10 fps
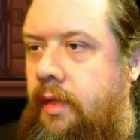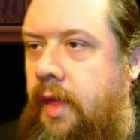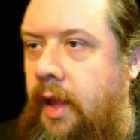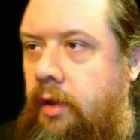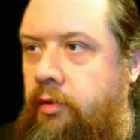
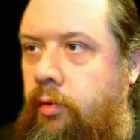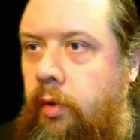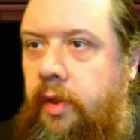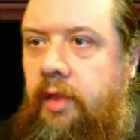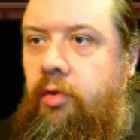That looks
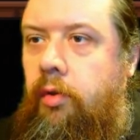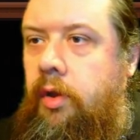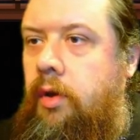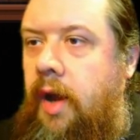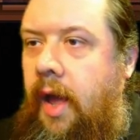cool. That's
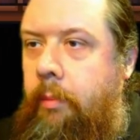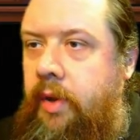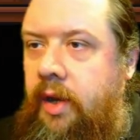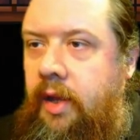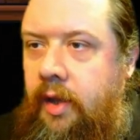only going to
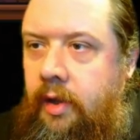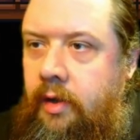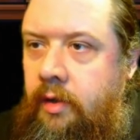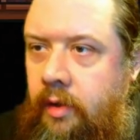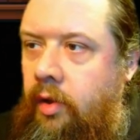happen
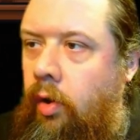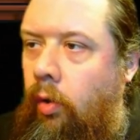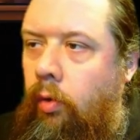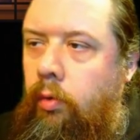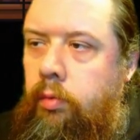in the
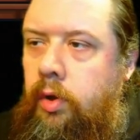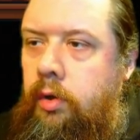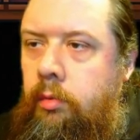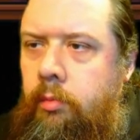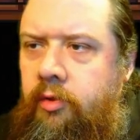goal
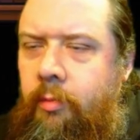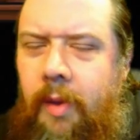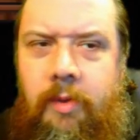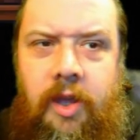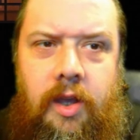rooms,
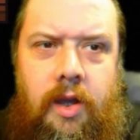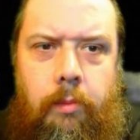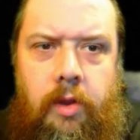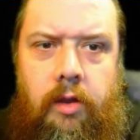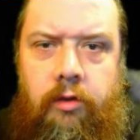maybe a
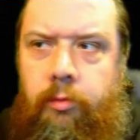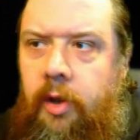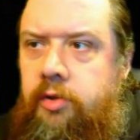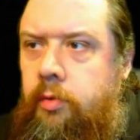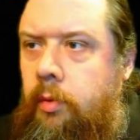couple other
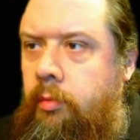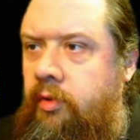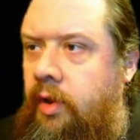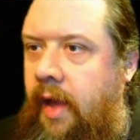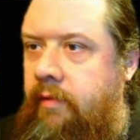special
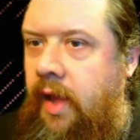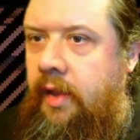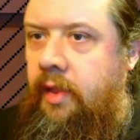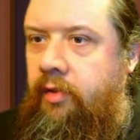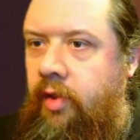rooms. I haven't
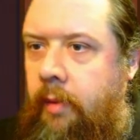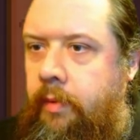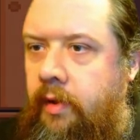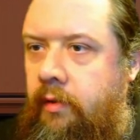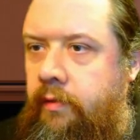had this
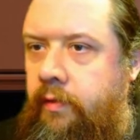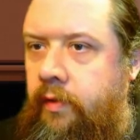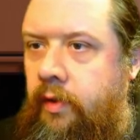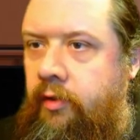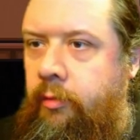type
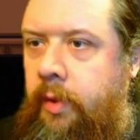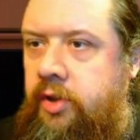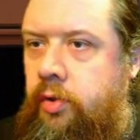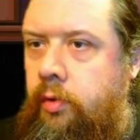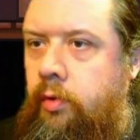of
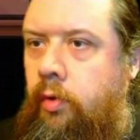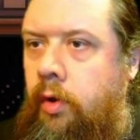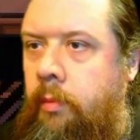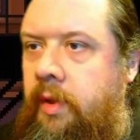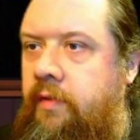special
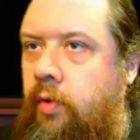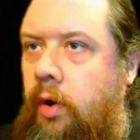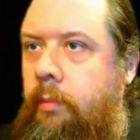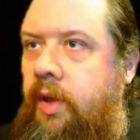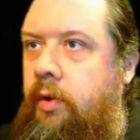door
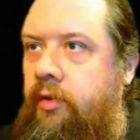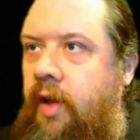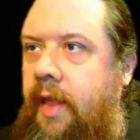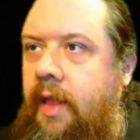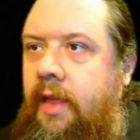before,
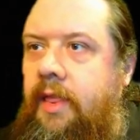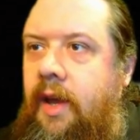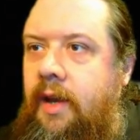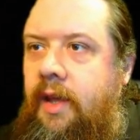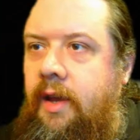because I like
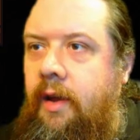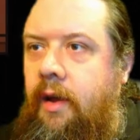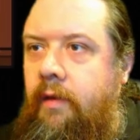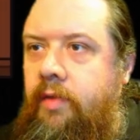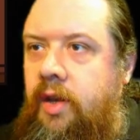the idea
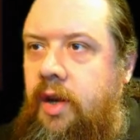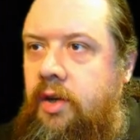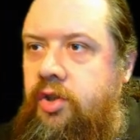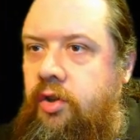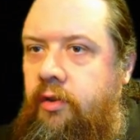of the
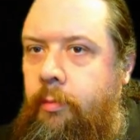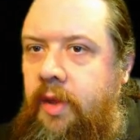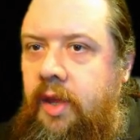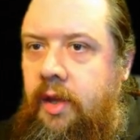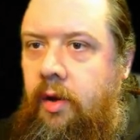dungeons
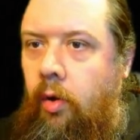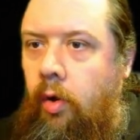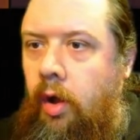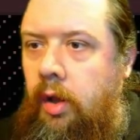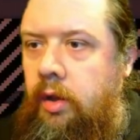being
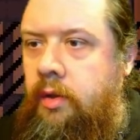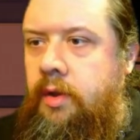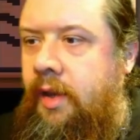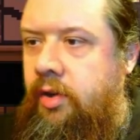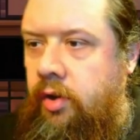all
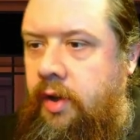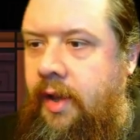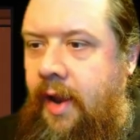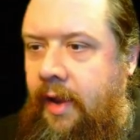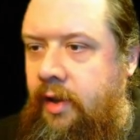
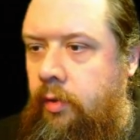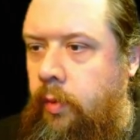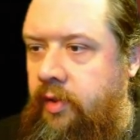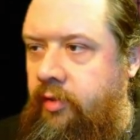interconnected with